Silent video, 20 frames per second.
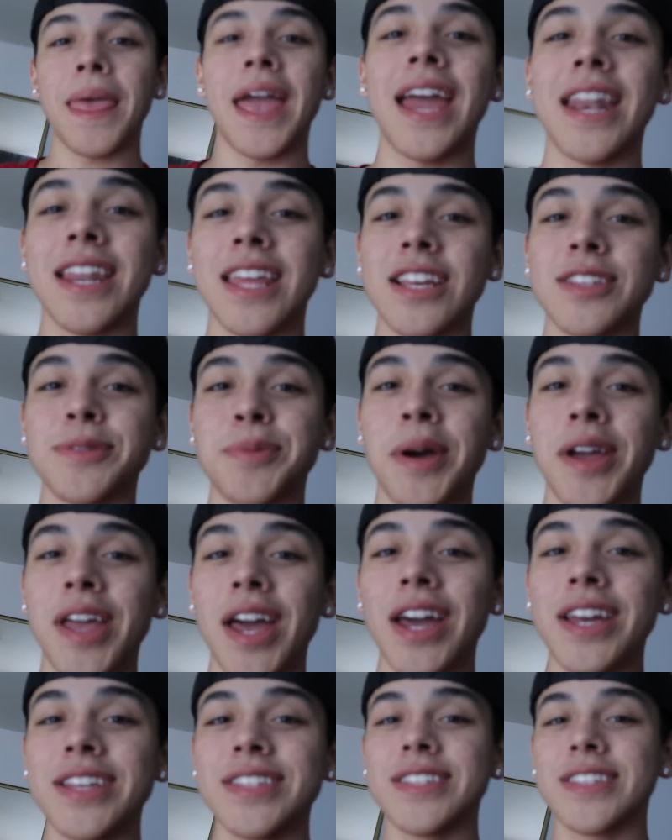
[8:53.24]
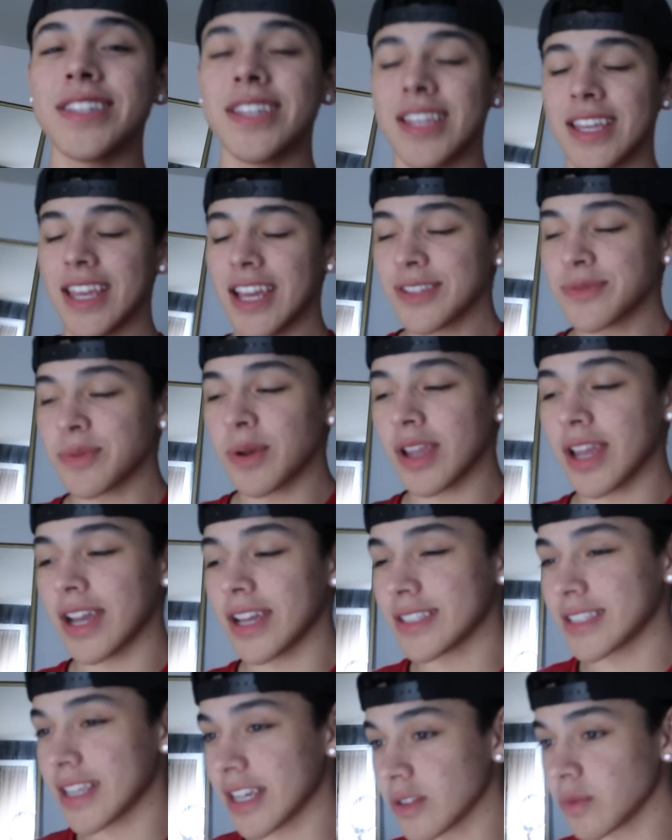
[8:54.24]
And guess what, guys? Guess what,
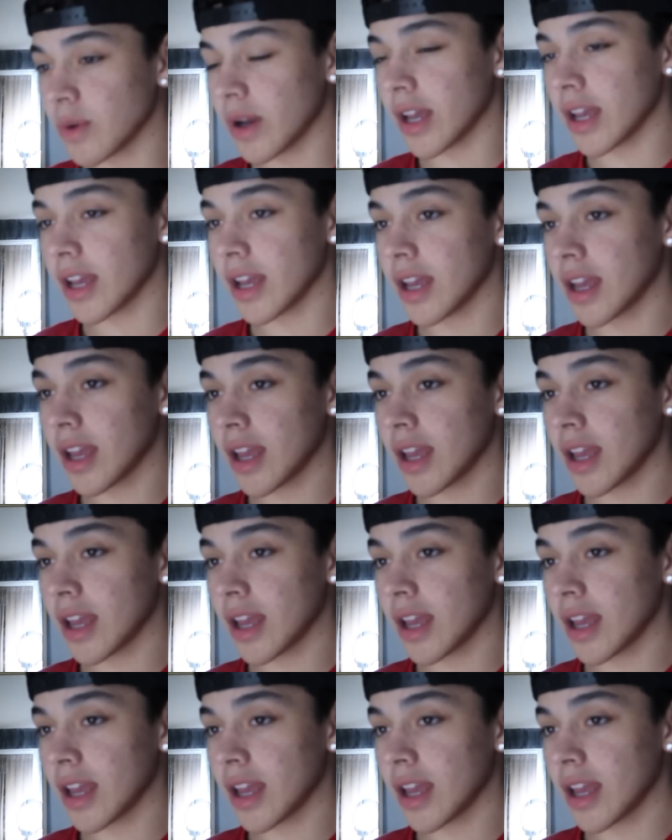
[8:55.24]
guys? Guess what?